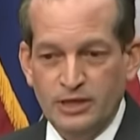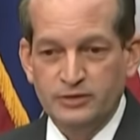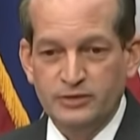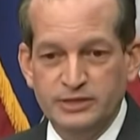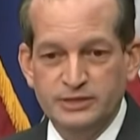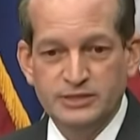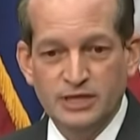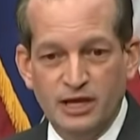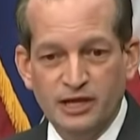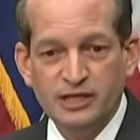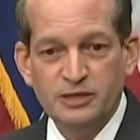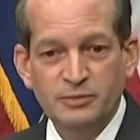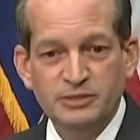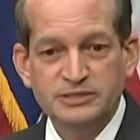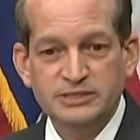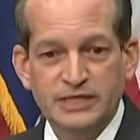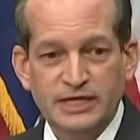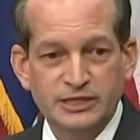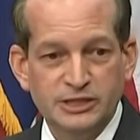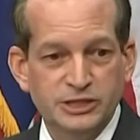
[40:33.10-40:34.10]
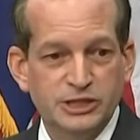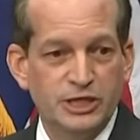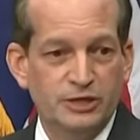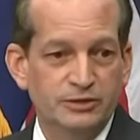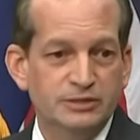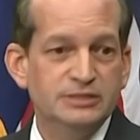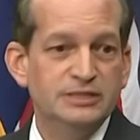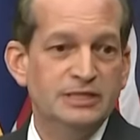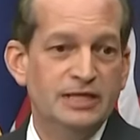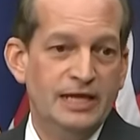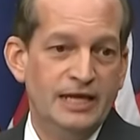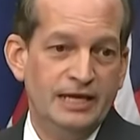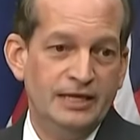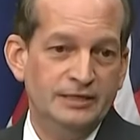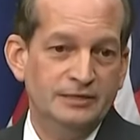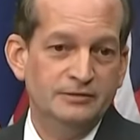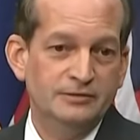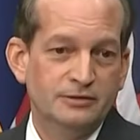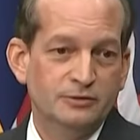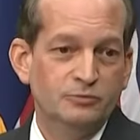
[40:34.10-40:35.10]
The documents that I shared
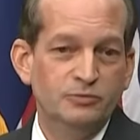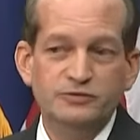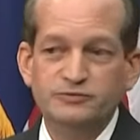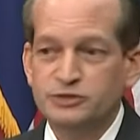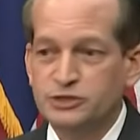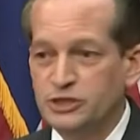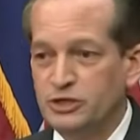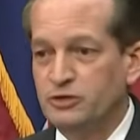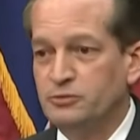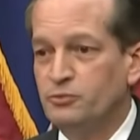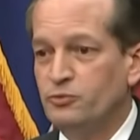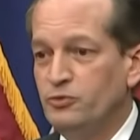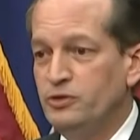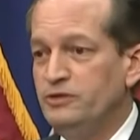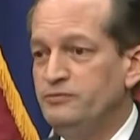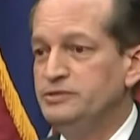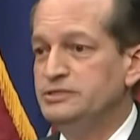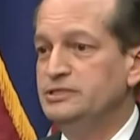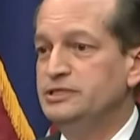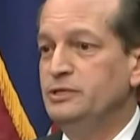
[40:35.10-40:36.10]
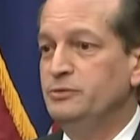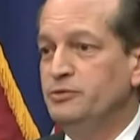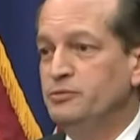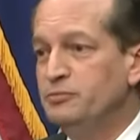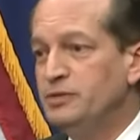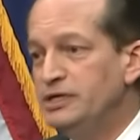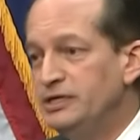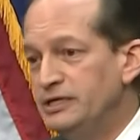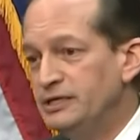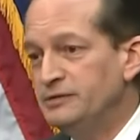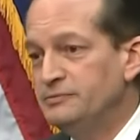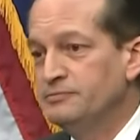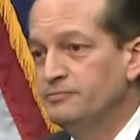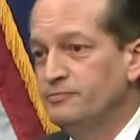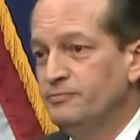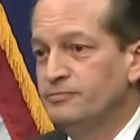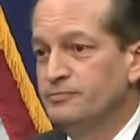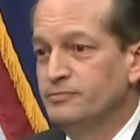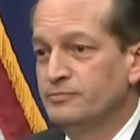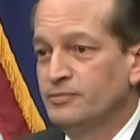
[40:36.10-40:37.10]
today, we've shared previously with media,
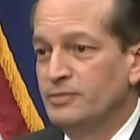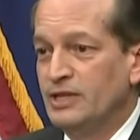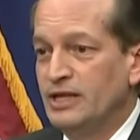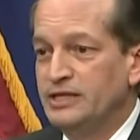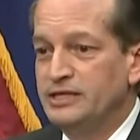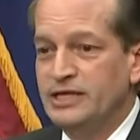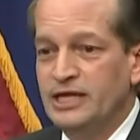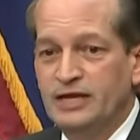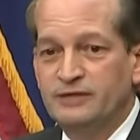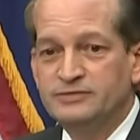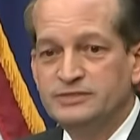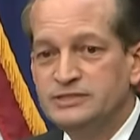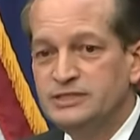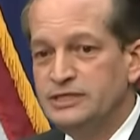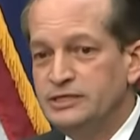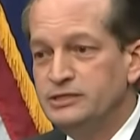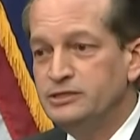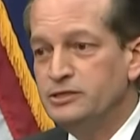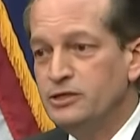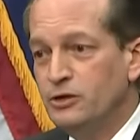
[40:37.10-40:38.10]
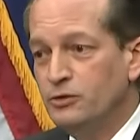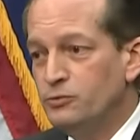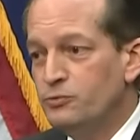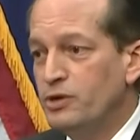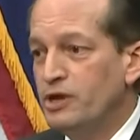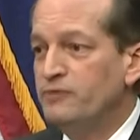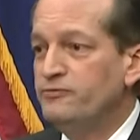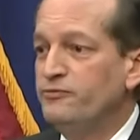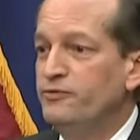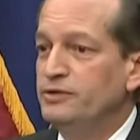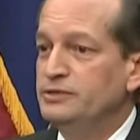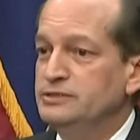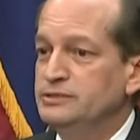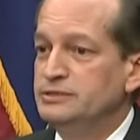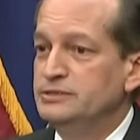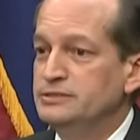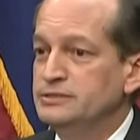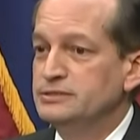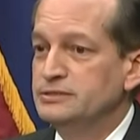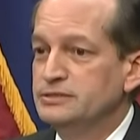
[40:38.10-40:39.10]
yet I've seen no
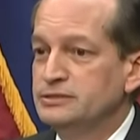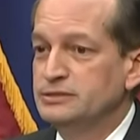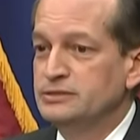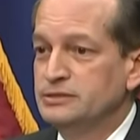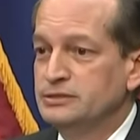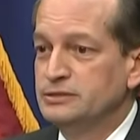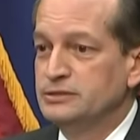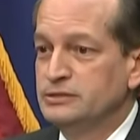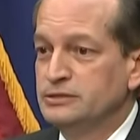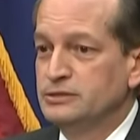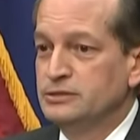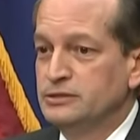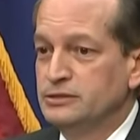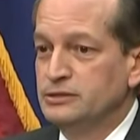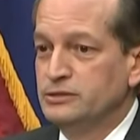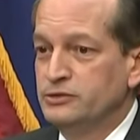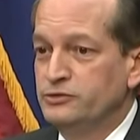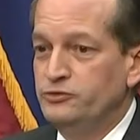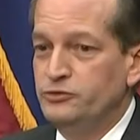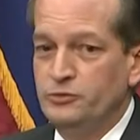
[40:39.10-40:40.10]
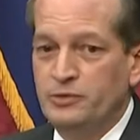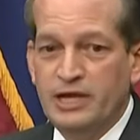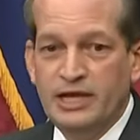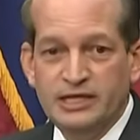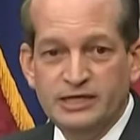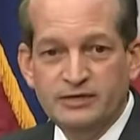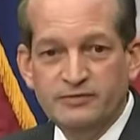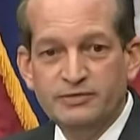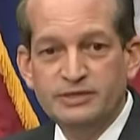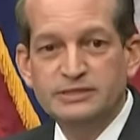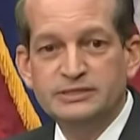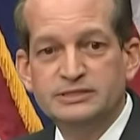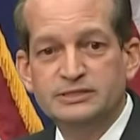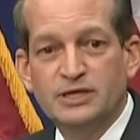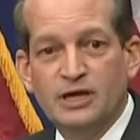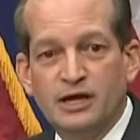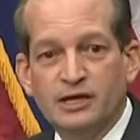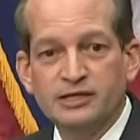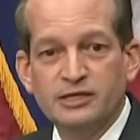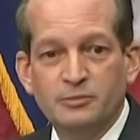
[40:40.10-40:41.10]
reference to any of these
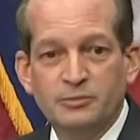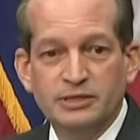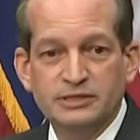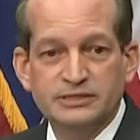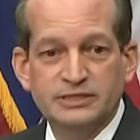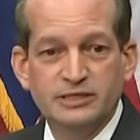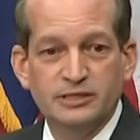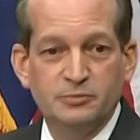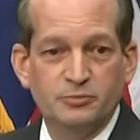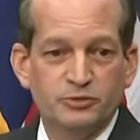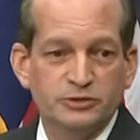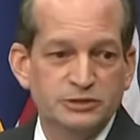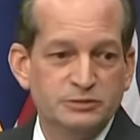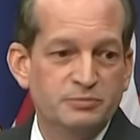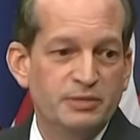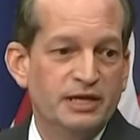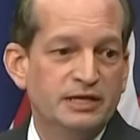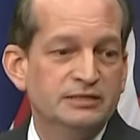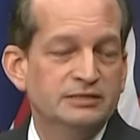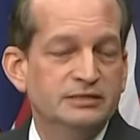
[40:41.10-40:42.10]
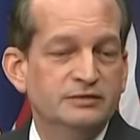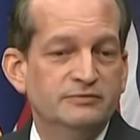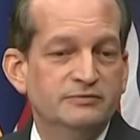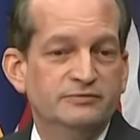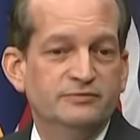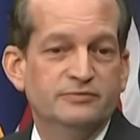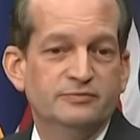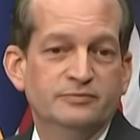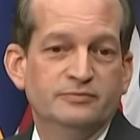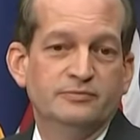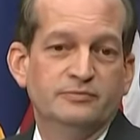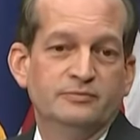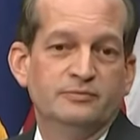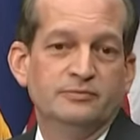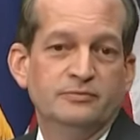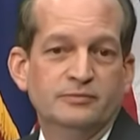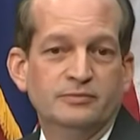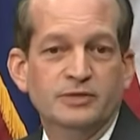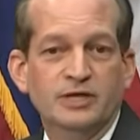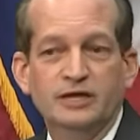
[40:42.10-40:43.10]
documents in the perspective
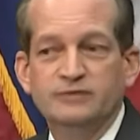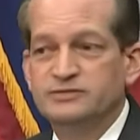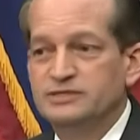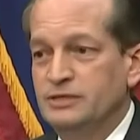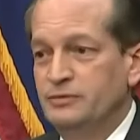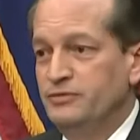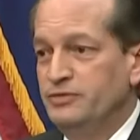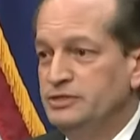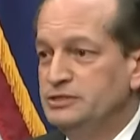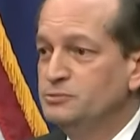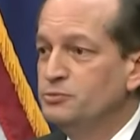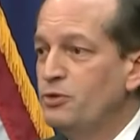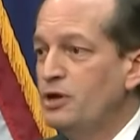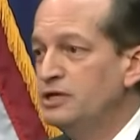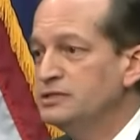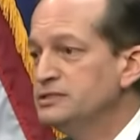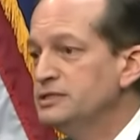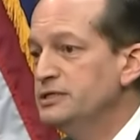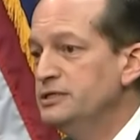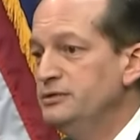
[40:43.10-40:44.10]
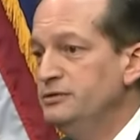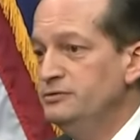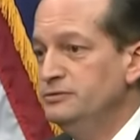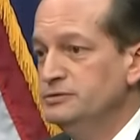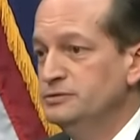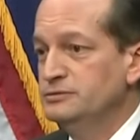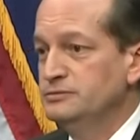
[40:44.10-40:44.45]
of some of these prosecutors.